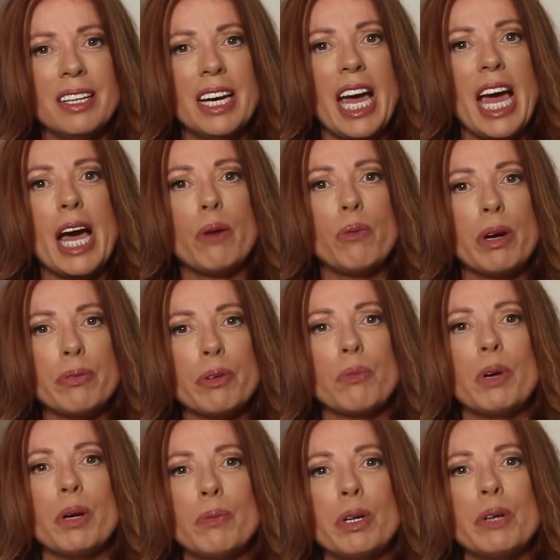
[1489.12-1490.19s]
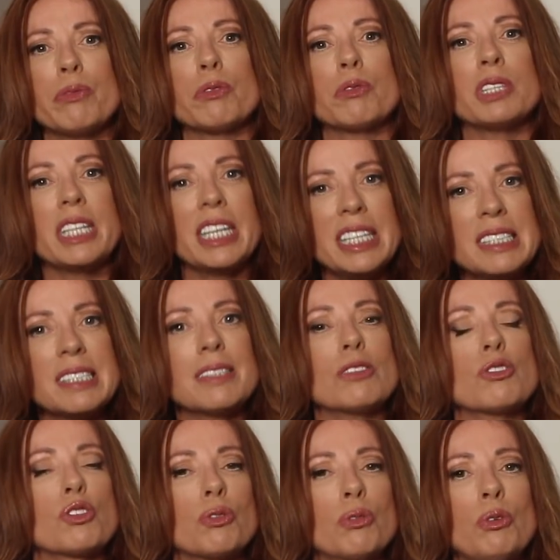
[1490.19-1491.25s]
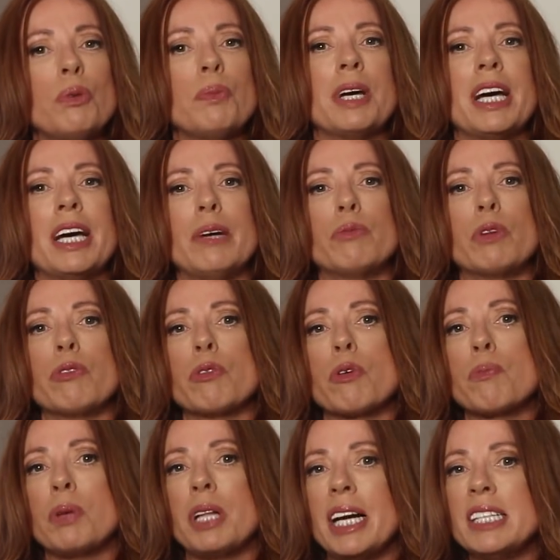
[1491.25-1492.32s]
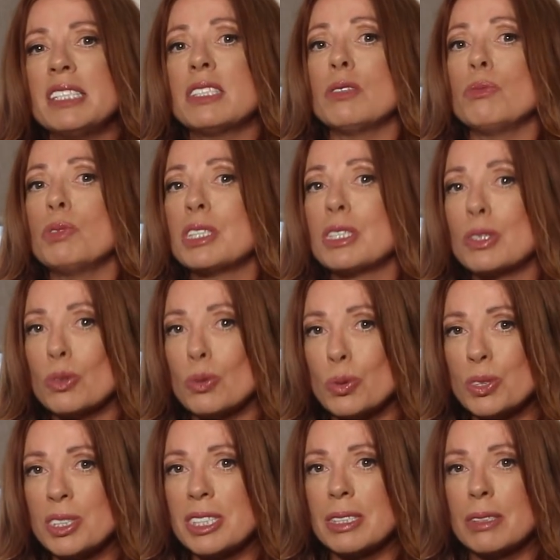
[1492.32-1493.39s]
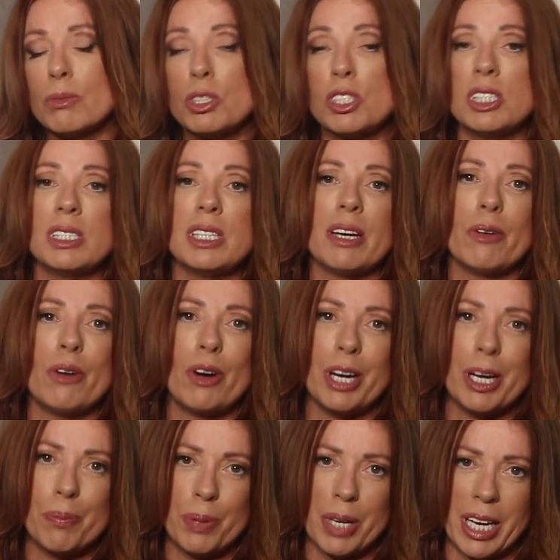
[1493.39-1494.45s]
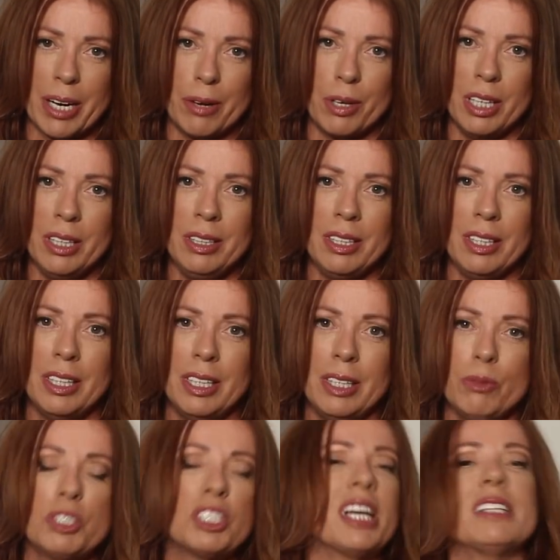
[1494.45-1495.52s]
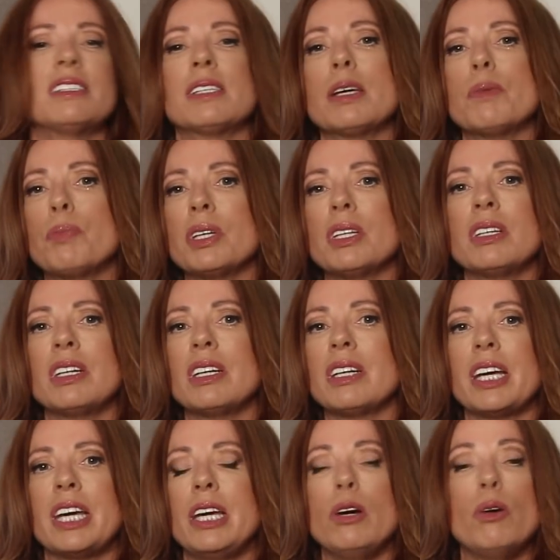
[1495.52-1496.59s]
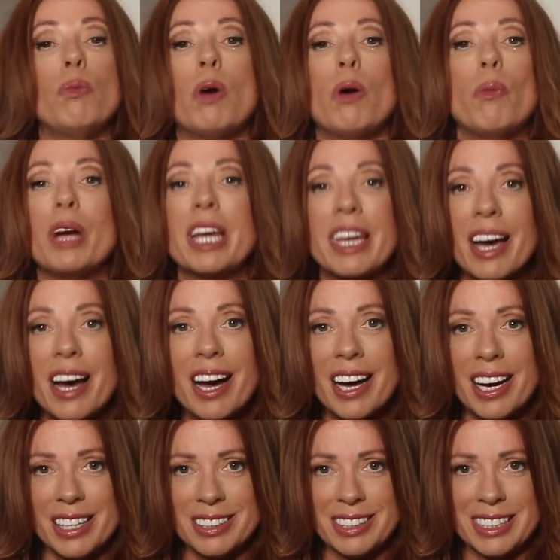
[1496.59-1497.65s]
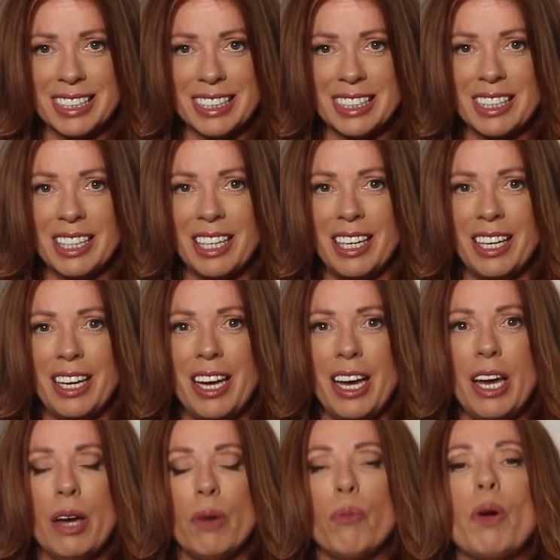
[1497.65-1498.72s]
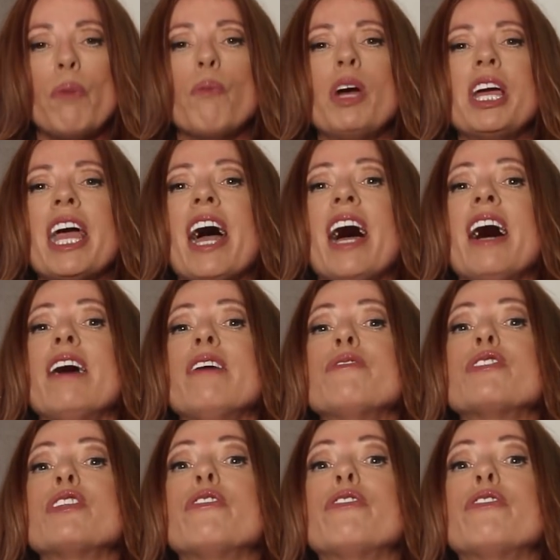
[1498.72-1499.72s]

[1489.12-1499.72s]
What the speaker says: However, when we've released the trauma and we've replaced it with source, which is our higher power, which has the ability to heal what we can't, when we have the